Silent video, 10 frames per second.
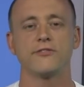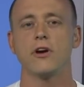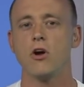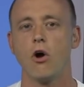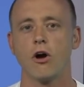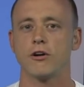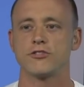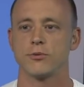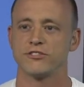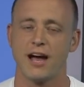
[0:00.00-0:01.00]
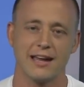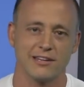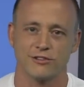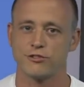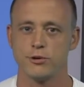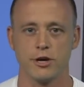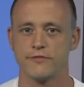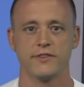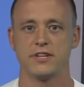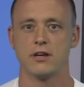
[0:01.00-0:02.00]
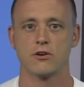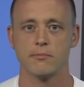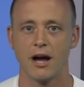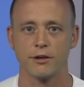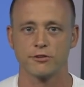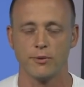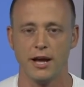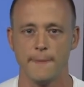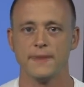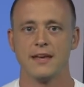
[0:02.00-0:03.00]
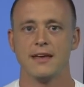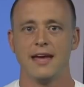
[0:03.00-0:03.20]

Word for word: It's very hard to reside in a studio 1,500 miles away